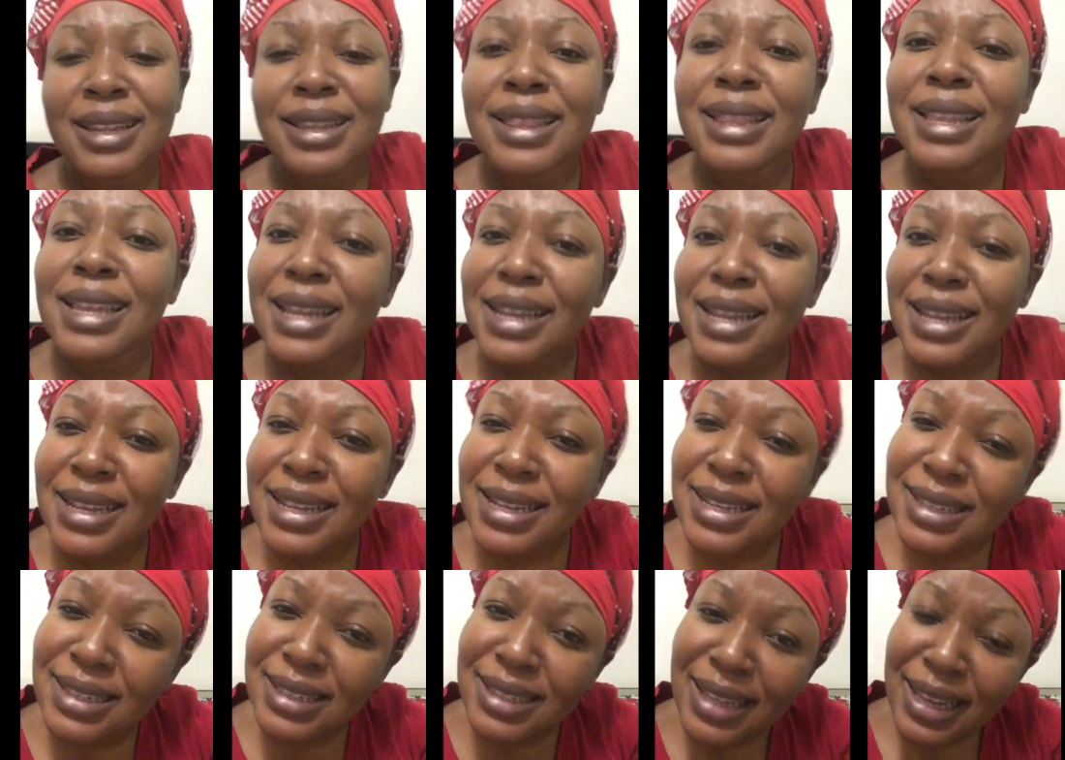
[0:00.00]
There
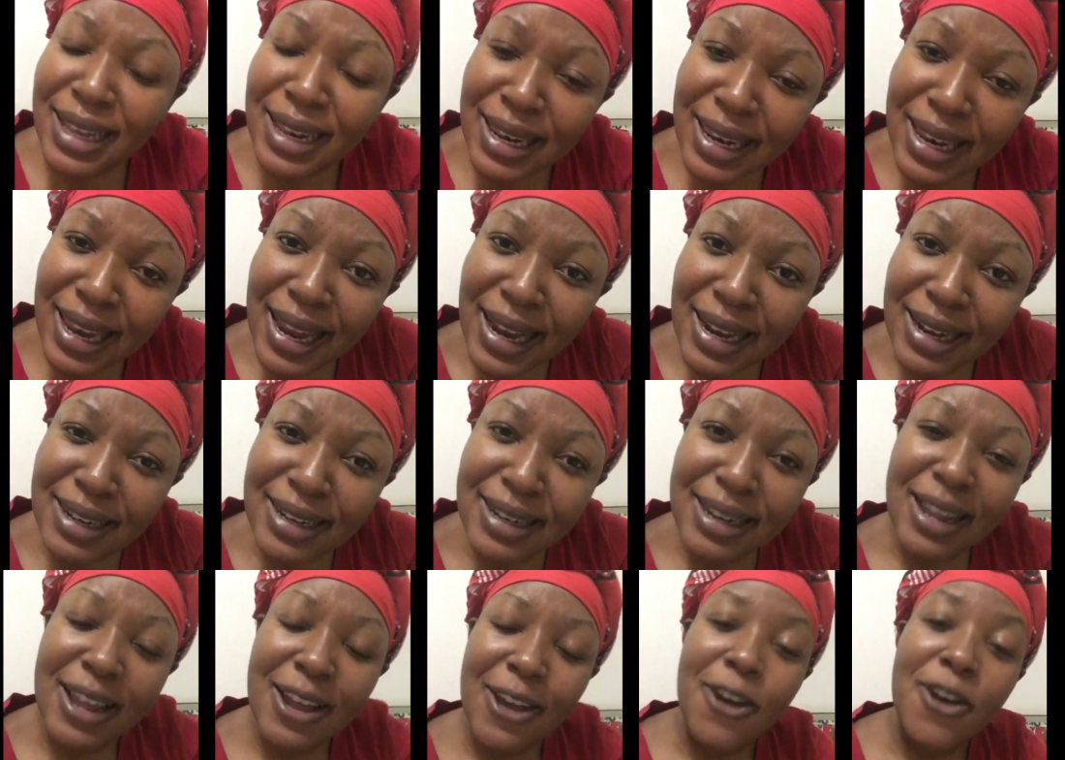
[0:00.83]
is
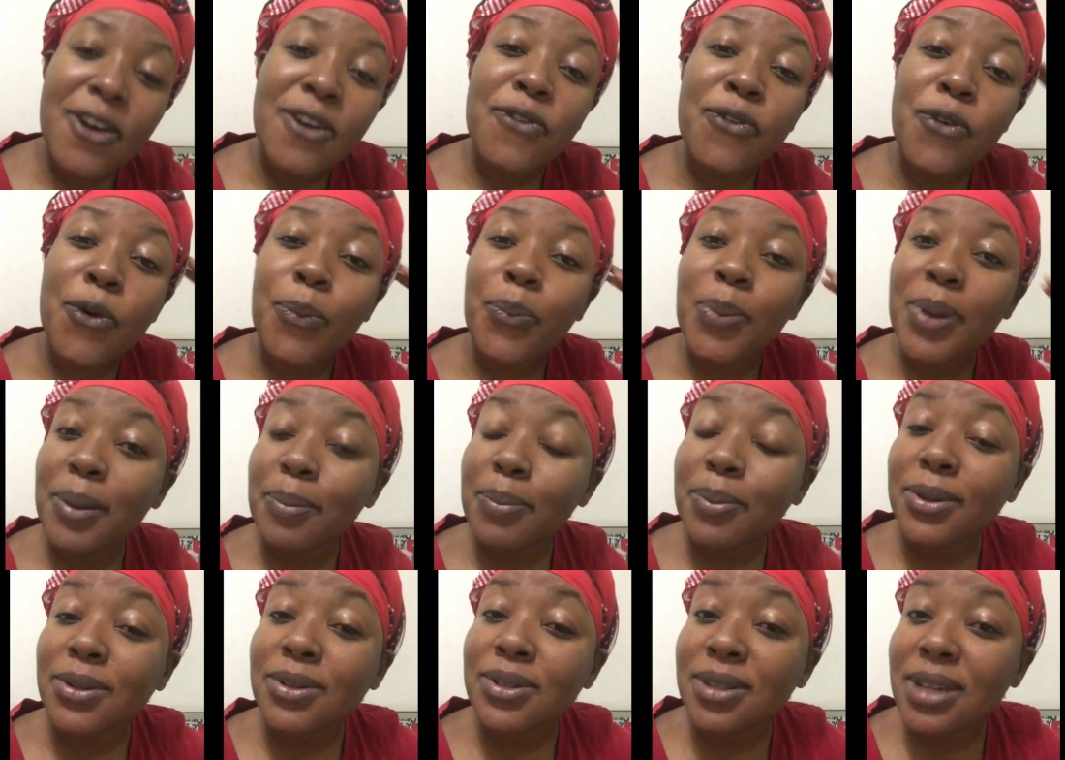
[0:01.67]
land for
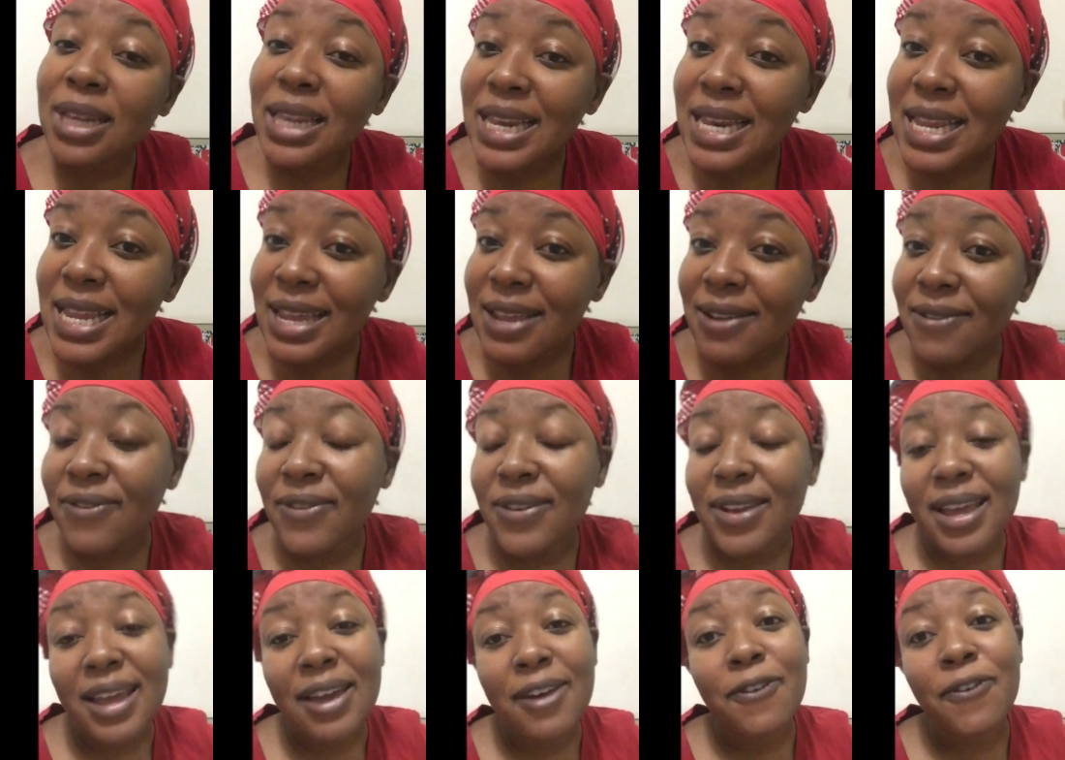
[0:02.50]
people to live,
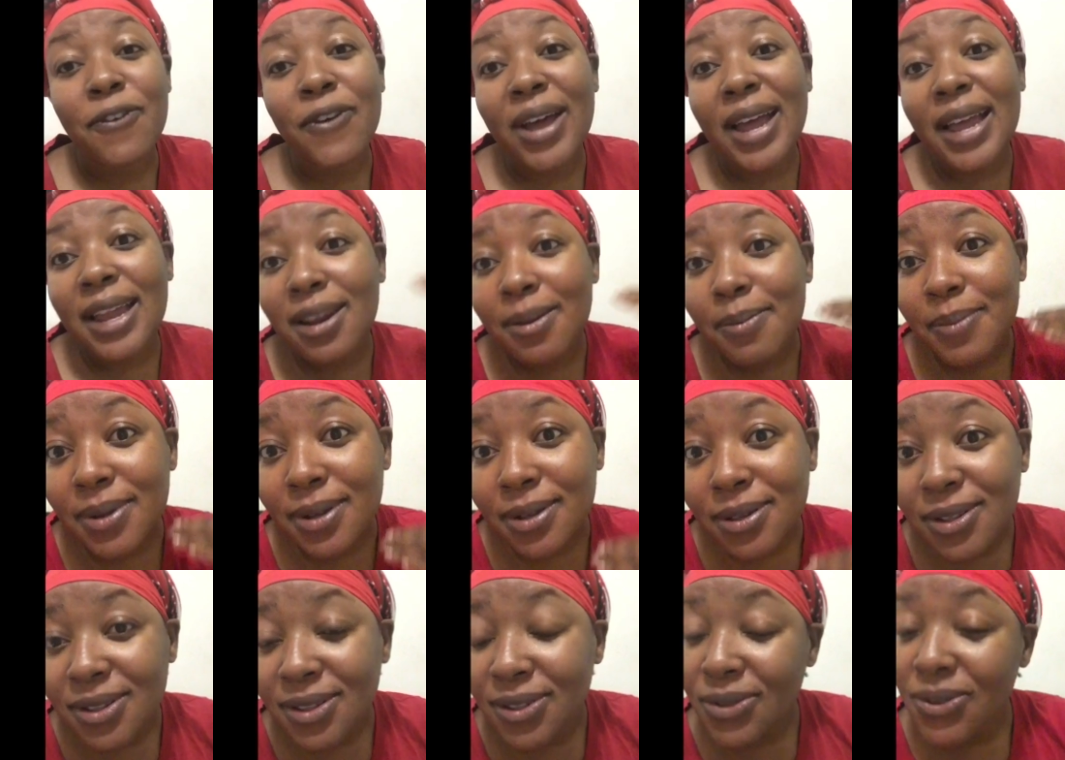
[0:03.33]
for
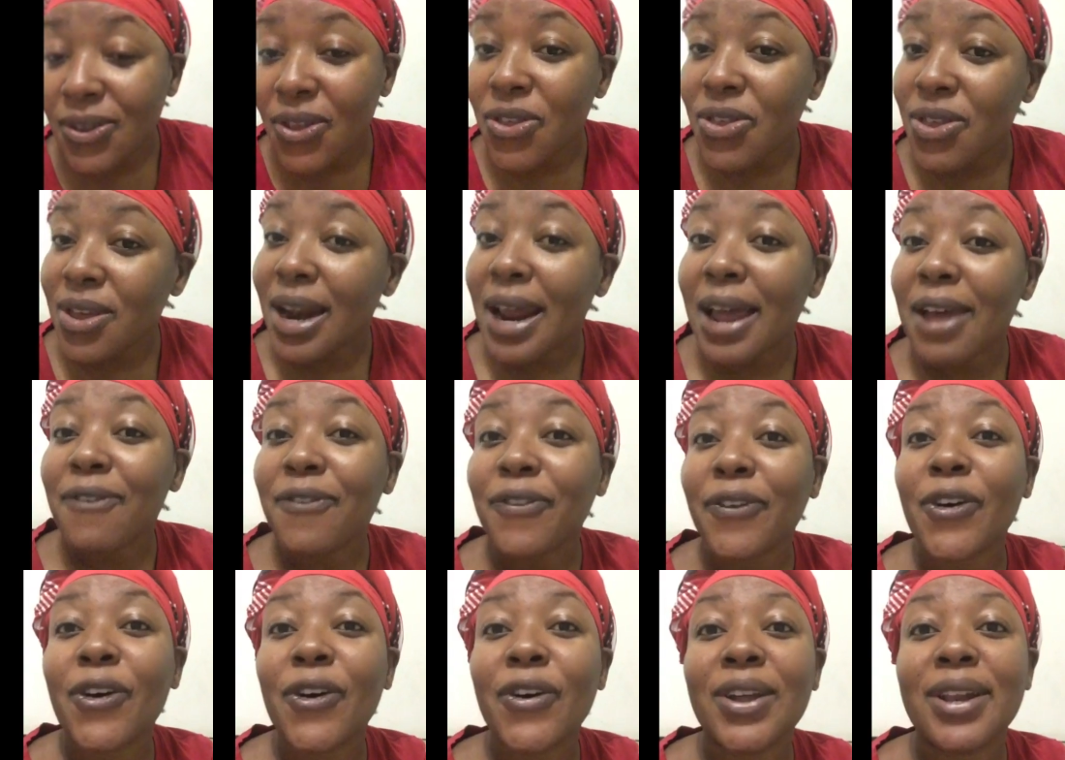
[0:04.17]
animals to thrive
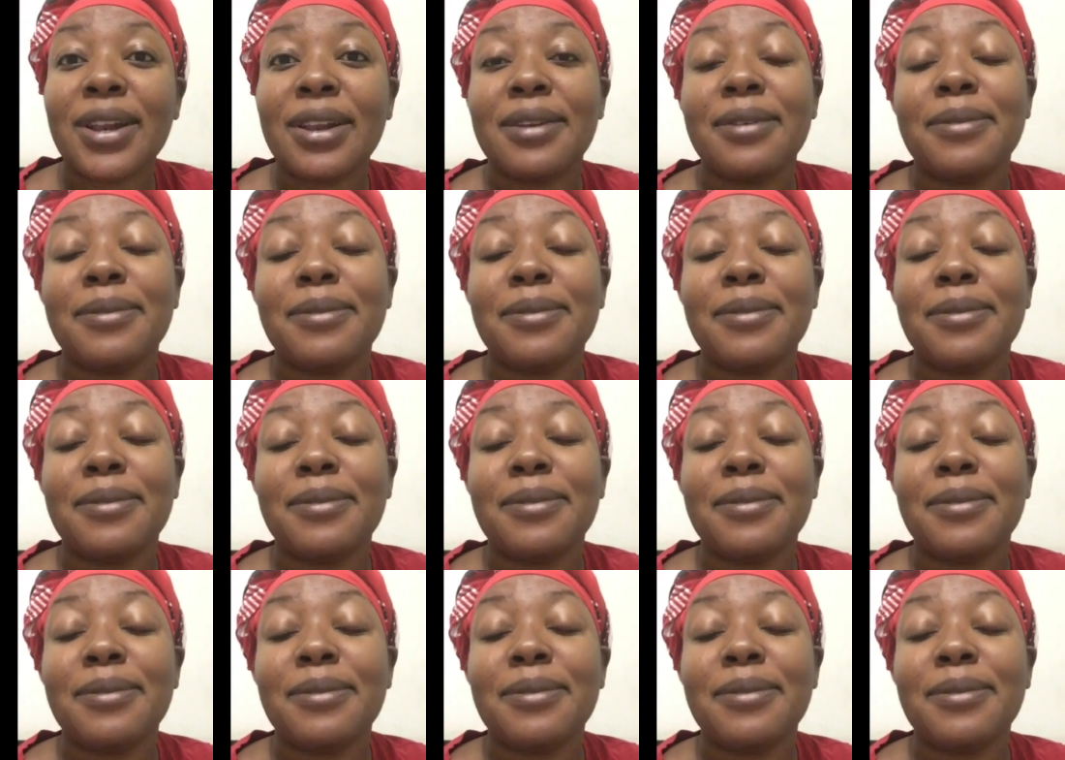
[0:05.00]
on.